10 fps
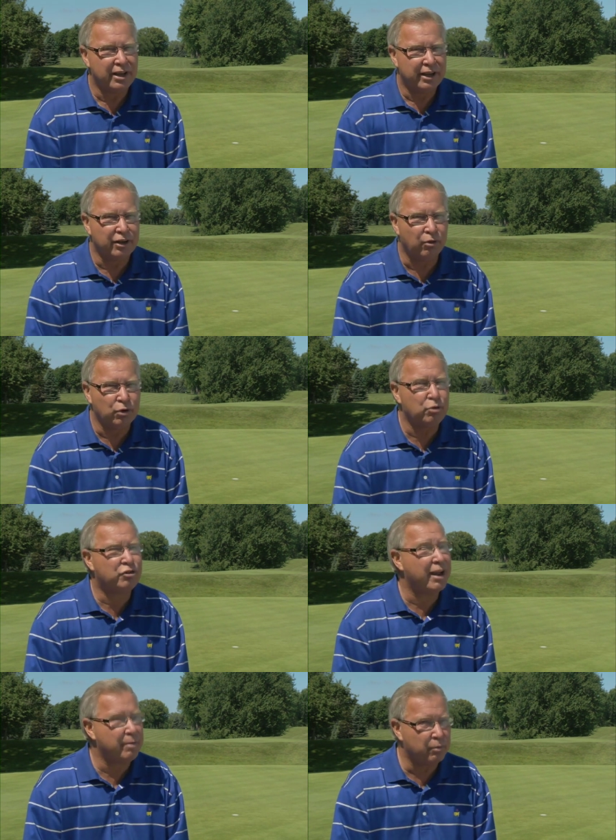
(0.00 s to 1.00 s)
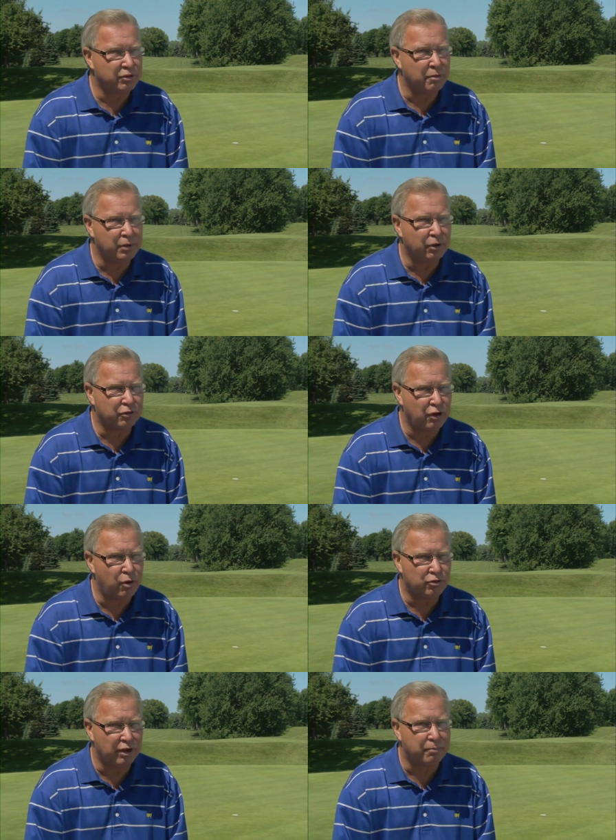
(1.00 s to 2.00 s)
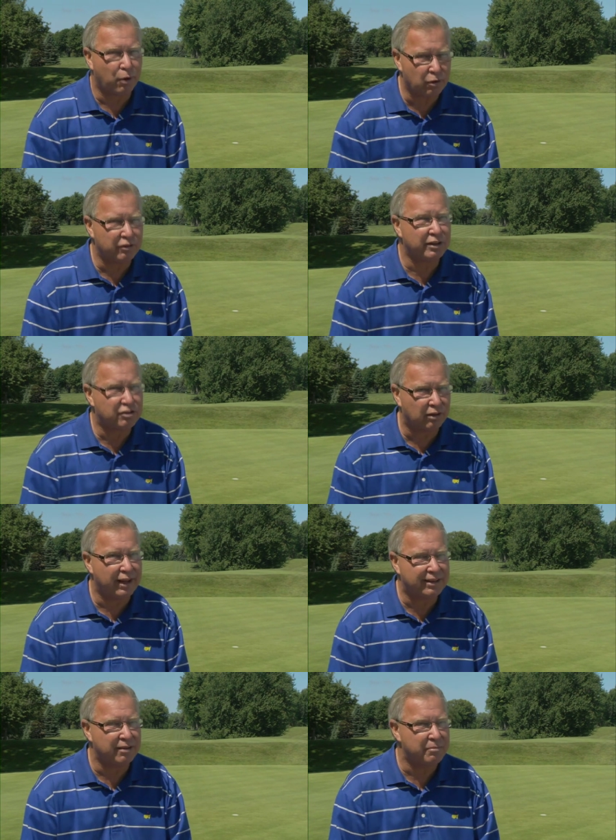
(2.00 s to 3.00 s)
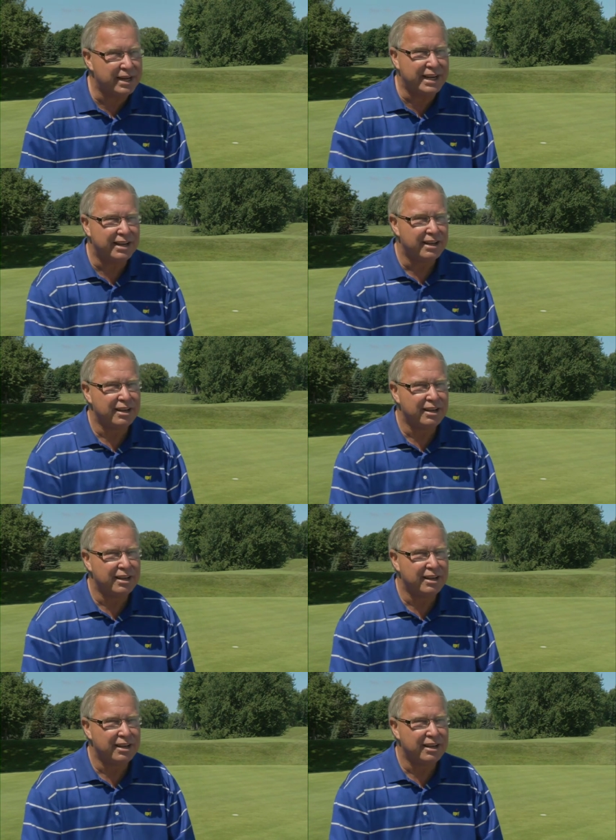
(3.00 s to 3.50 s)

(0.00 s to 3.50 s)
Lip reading: Lou Saban was the Bills coach that personally selected me